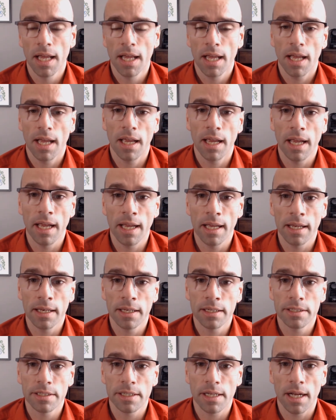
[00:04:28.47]

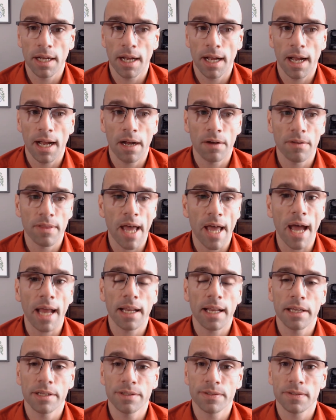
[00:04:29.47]
and how that
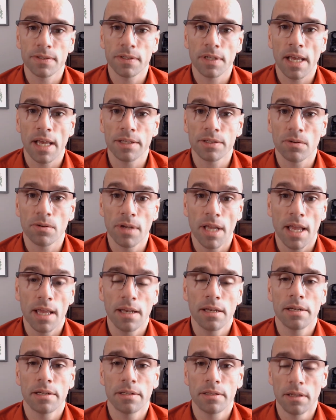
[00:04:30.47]
has
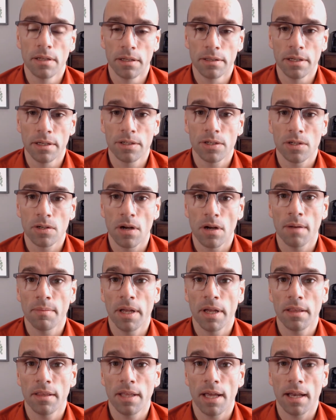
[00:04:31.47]
created the
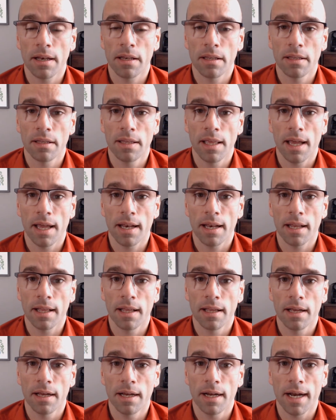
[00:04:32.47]
trauma that
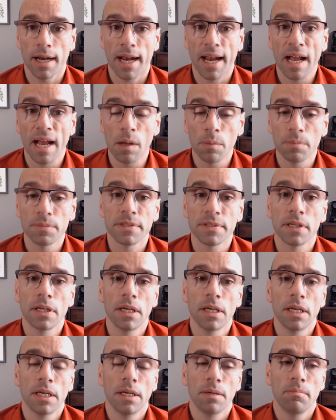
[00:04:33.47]
helped
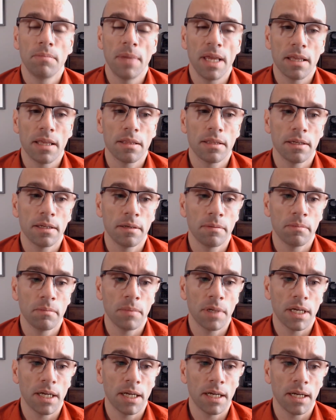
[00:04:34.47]
make
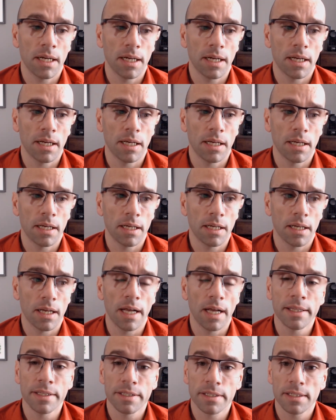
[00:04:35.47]
them
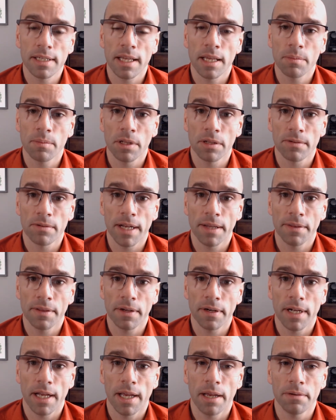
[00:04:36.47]
unstable around
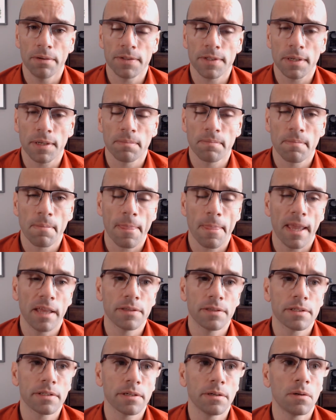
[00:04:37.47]
their housing.
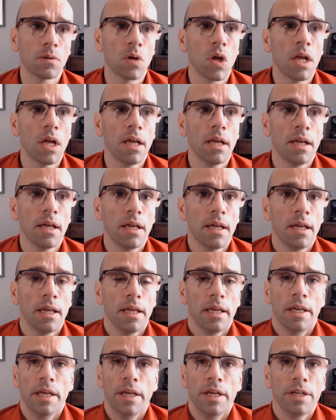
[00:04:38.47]
And so
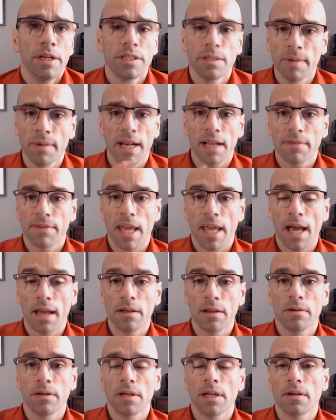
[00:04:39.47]
she might have a
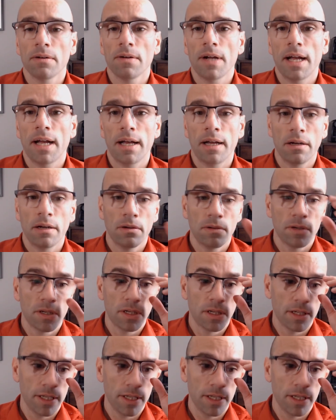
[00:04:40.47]
category around,